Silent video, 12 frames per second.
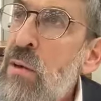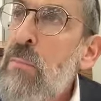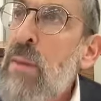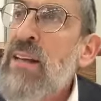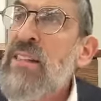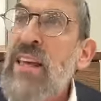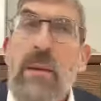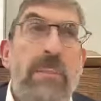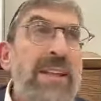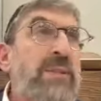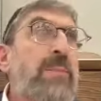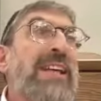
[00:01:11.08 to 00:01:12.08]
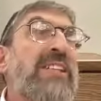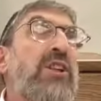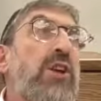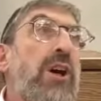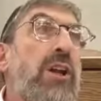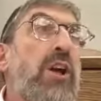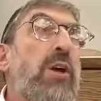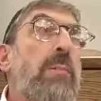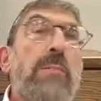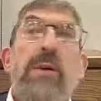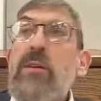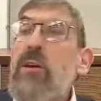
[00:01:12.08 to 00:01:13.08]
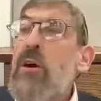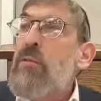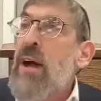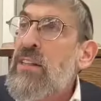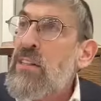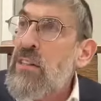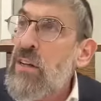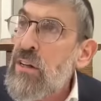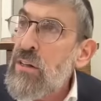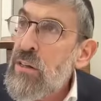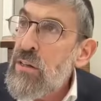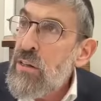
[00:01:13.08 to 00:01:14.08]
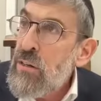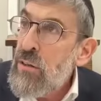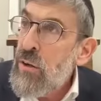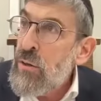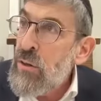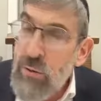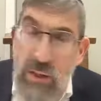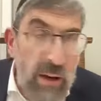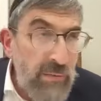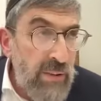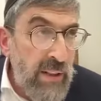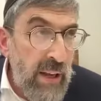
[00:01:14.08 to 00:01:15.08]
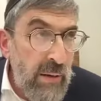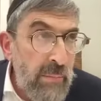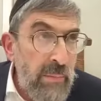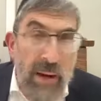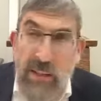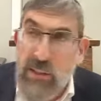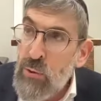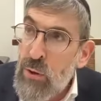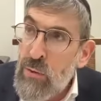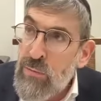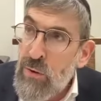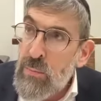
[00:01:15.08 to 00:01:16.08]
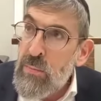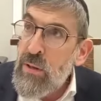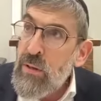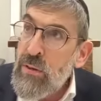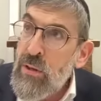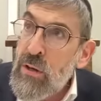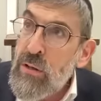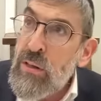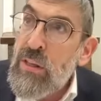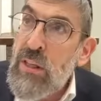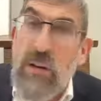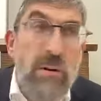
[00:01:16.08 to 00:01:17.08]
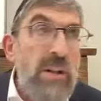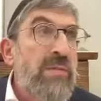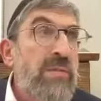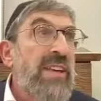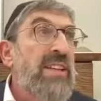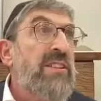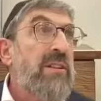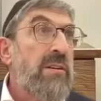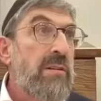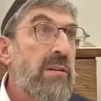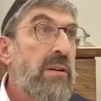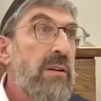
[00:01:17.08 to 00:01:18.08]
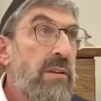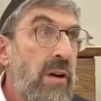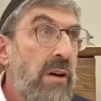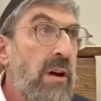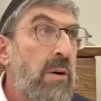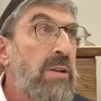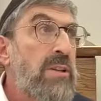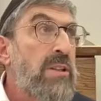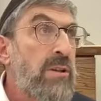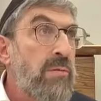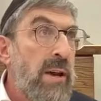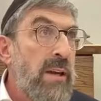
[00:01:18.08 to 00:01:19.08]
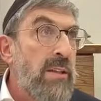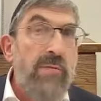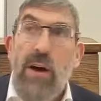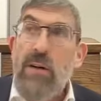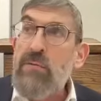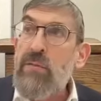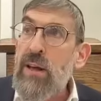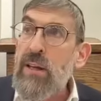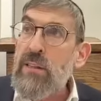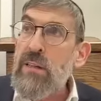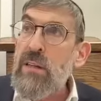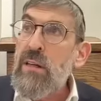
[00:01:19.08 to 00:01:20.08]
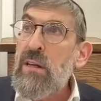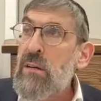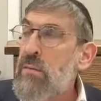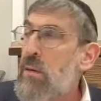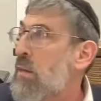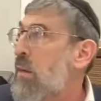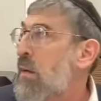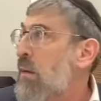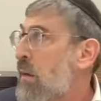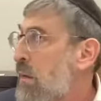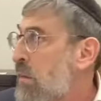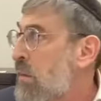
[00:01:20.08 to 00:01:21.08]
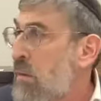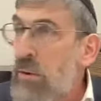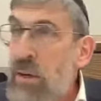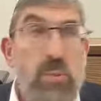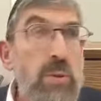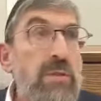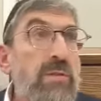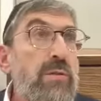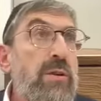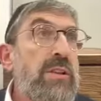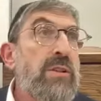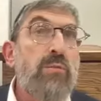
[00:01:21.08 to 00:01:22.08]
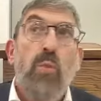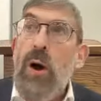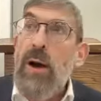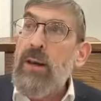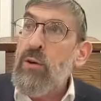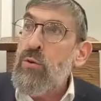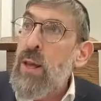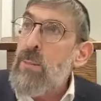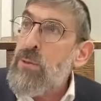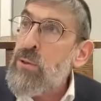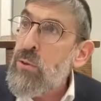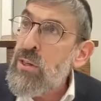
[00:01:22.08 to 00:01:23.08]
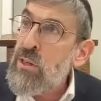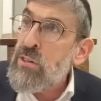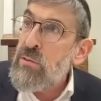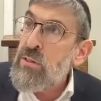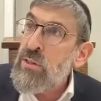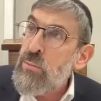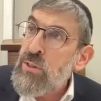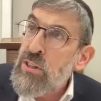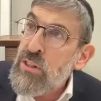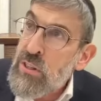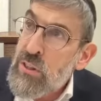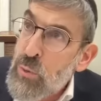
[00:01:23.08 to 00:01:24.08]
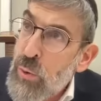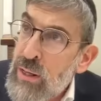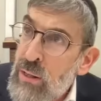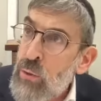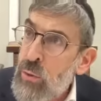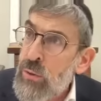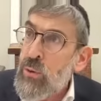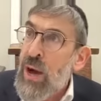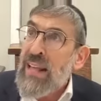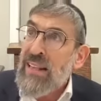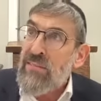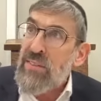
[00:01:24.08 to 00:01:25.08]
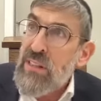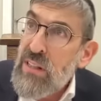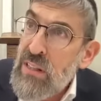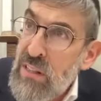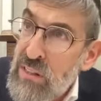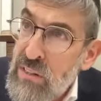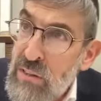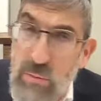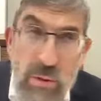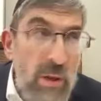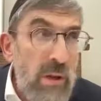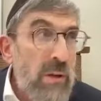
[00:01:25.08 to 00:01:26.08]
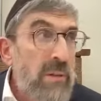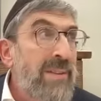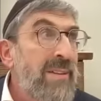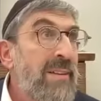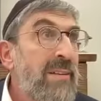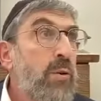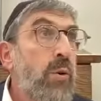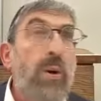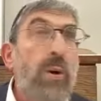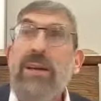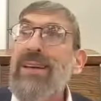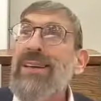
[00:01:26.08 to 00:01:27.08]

Maisa here means Maisa Dagon. Midor Raisa, you only have to take Maisa off from Dagon, Tirosh, V'Yitzhar. Dagon, which is grain, the five grains, right? Tirosh, which of course is wine or grapes, or Yitzhar, which is oil or olives. So the oil,